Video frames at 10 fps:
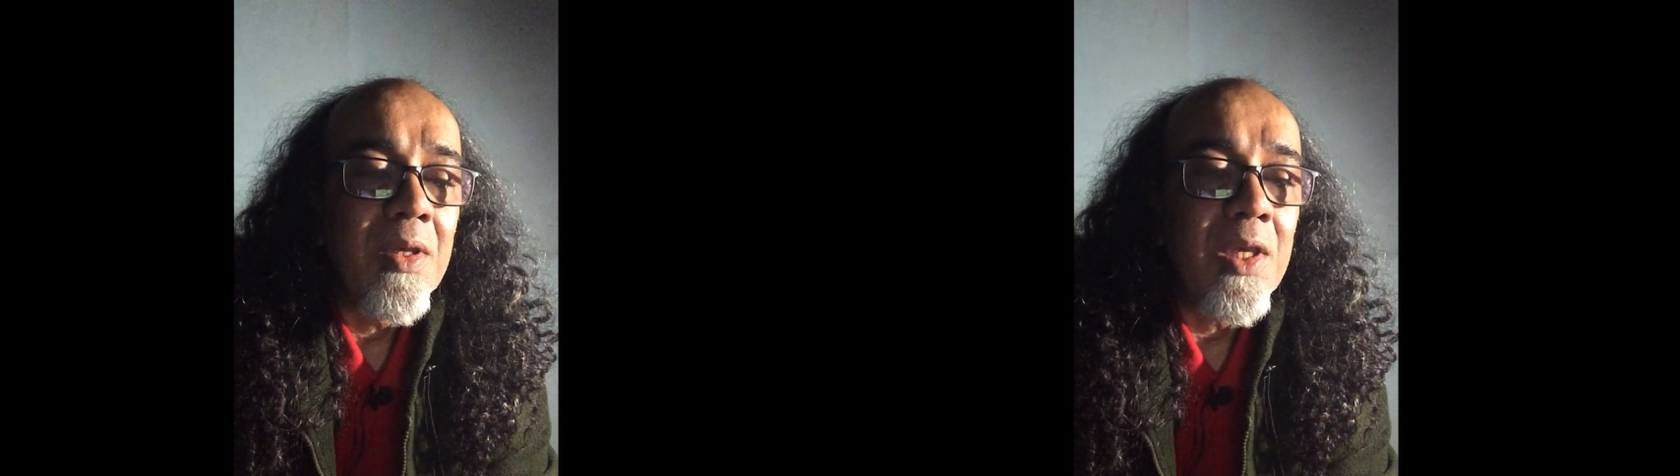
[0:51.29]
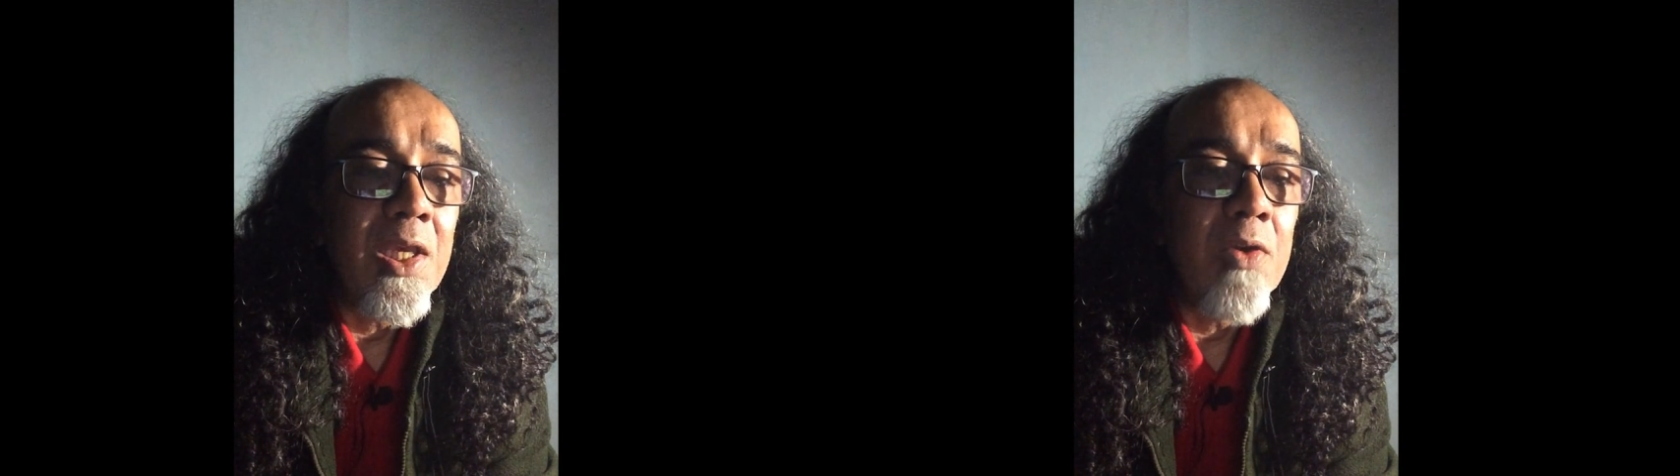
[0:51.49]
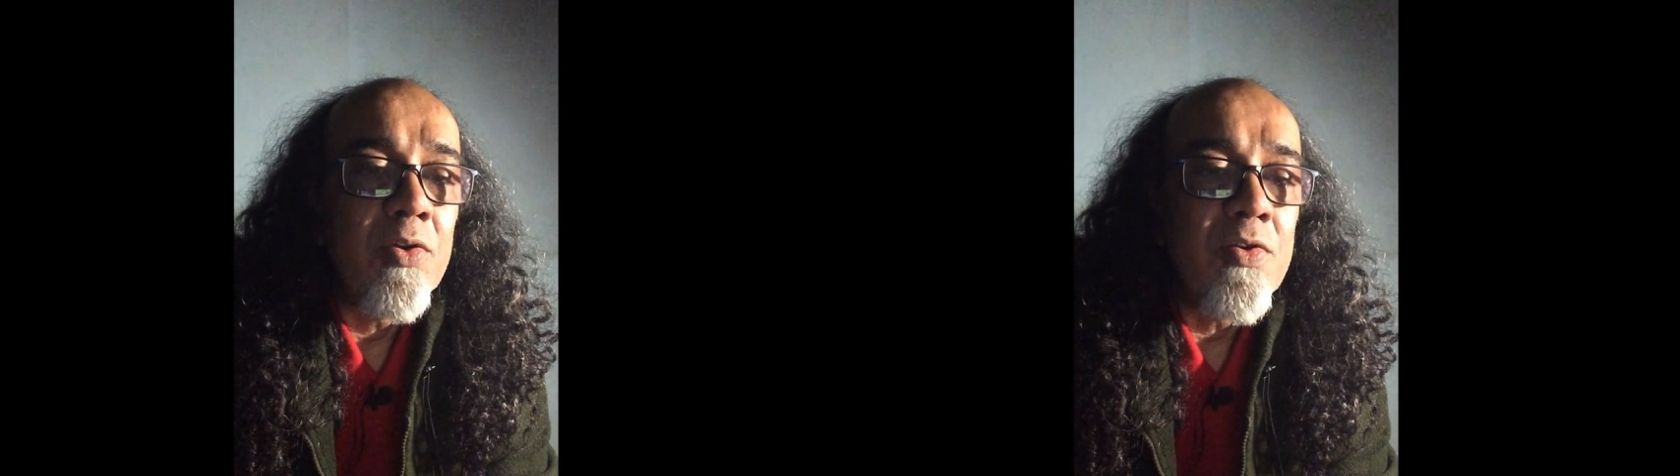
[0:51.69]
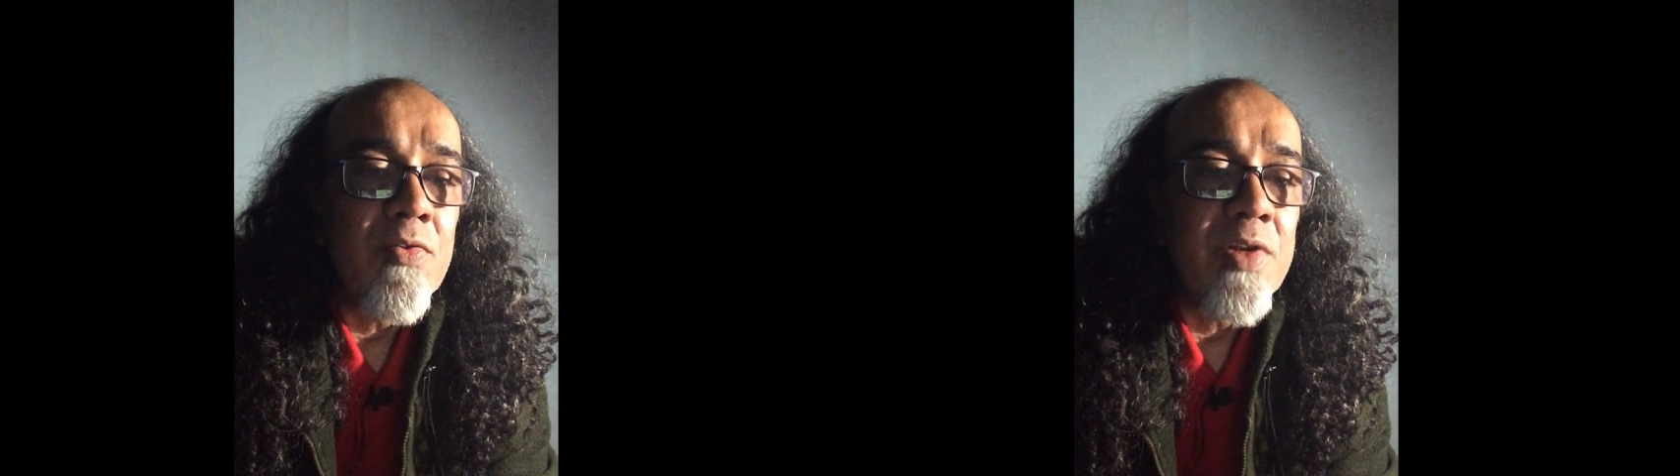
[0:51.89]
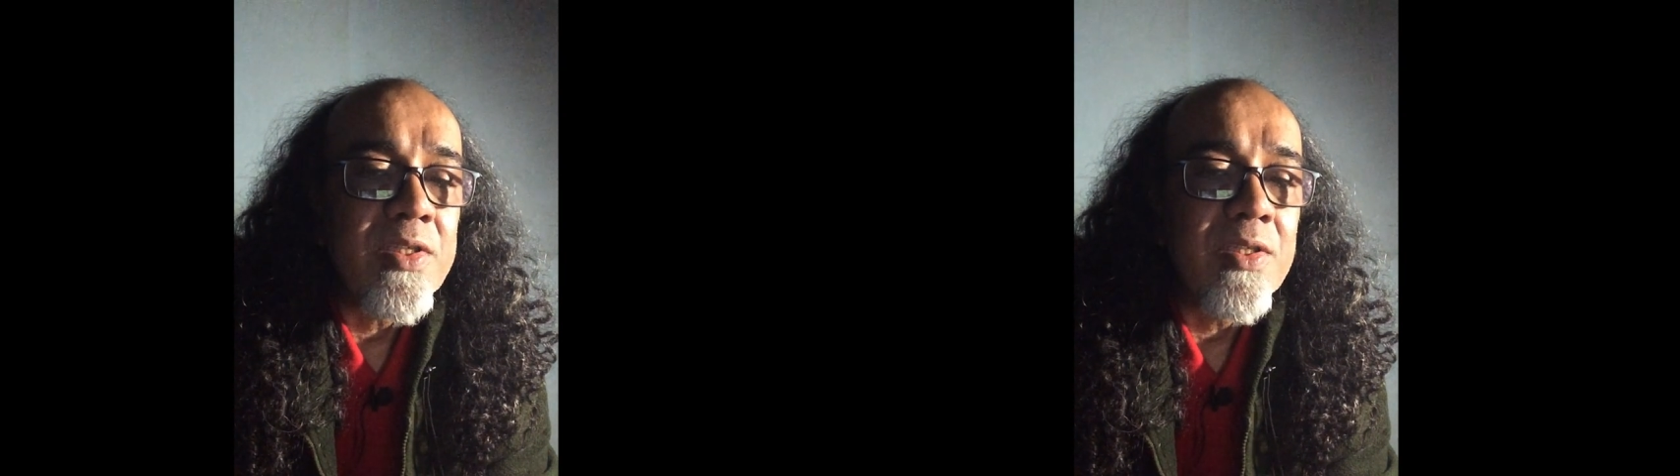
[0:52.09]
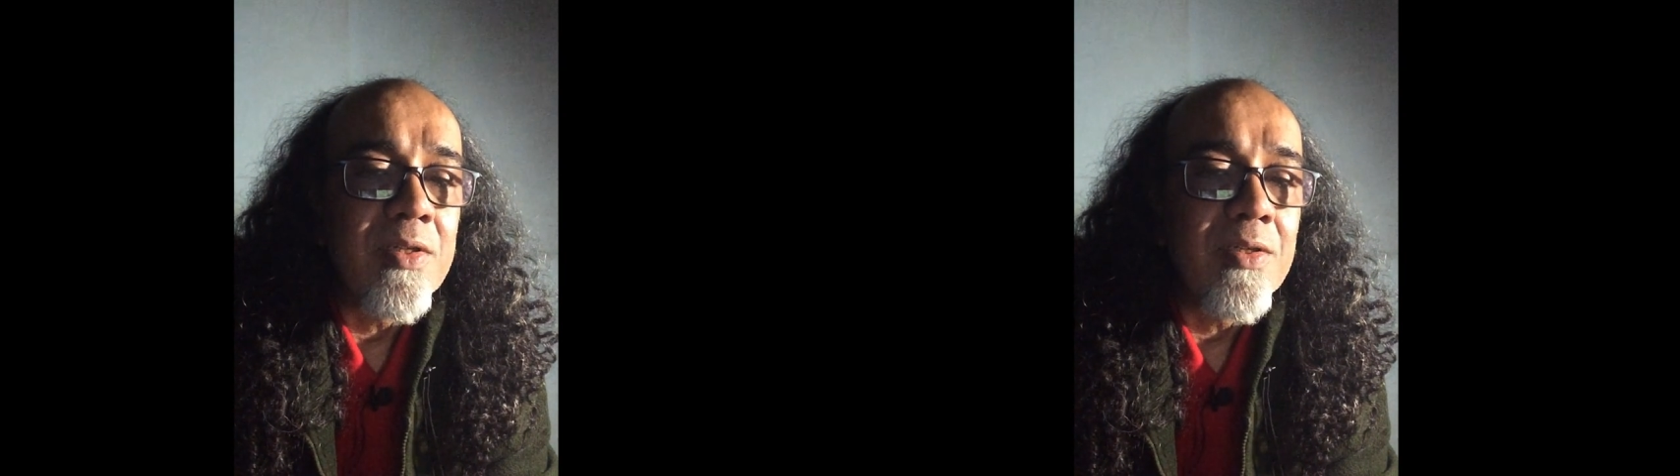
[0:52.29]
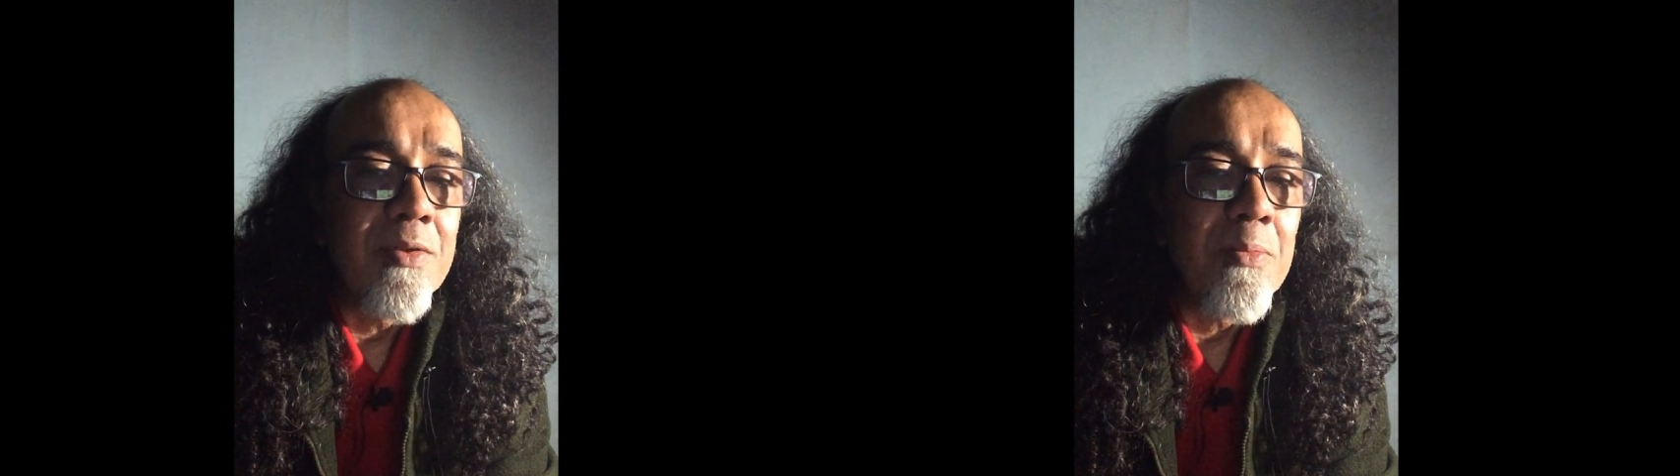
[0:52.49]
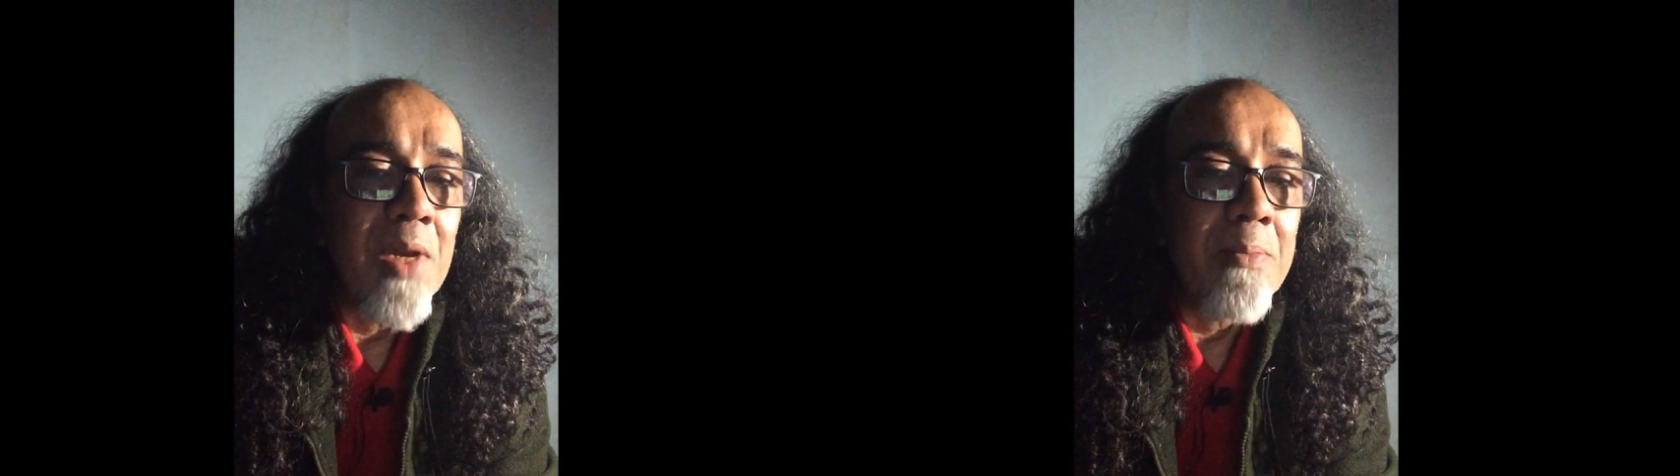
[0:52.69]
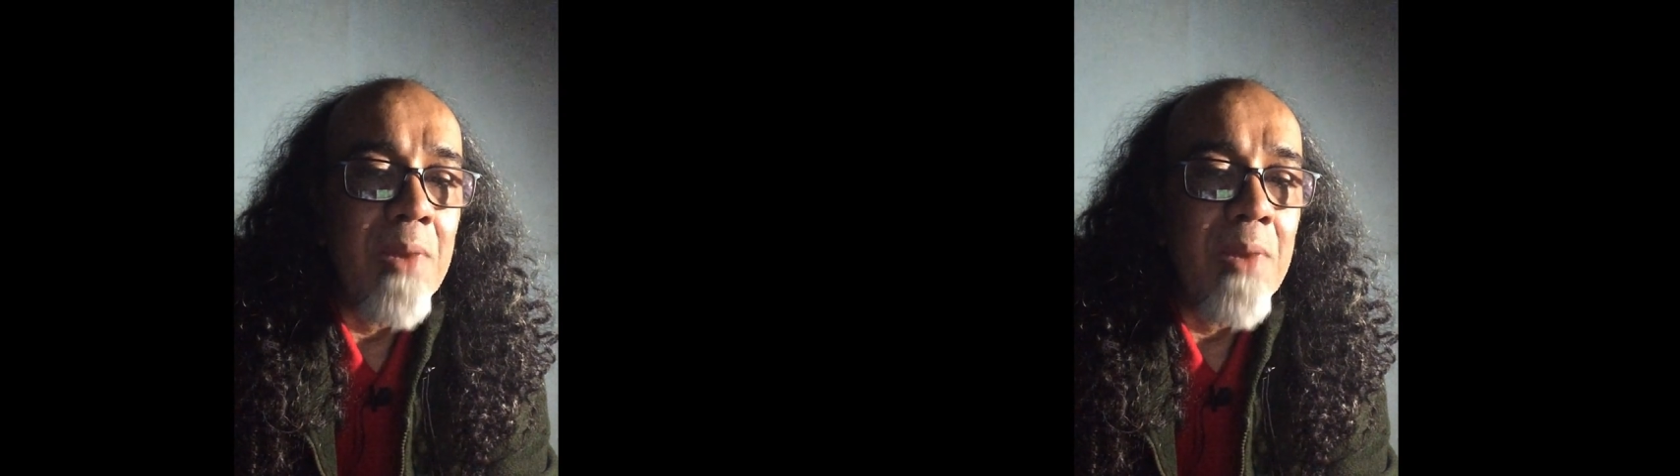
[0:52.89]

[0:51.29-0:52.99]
He couldn't risk my